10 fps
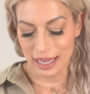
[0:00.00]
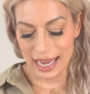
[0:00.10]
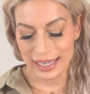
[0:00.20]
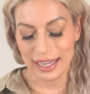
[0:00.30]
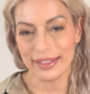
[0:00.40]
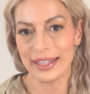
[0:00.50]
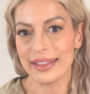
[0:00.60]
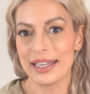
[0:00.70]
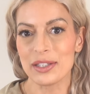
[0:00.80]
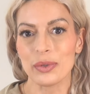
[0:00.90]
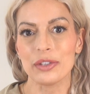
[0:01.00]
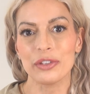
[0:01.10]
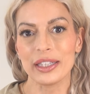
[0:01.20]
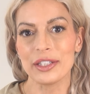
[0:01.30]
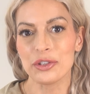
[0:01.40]
And I think that is what
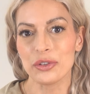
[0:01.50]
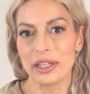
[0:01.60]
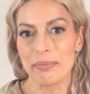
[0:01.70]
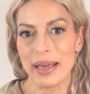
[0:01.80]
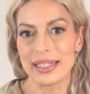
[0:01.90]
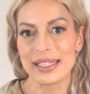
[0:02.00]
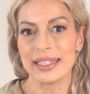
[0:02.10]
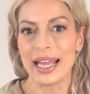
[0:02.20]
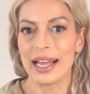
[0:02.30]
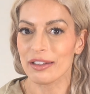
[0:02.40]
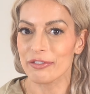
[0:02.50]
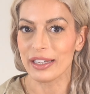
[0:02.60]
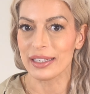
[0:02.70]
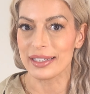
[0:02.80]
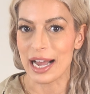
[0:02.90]
really truly makes an
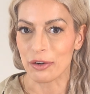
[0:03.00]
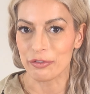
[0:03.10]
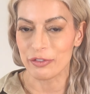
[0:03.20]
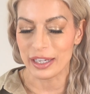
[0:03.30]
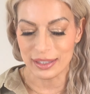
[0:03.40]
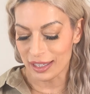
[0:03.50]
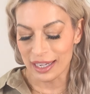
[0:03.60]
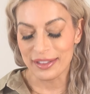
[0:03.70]
elevated outfit.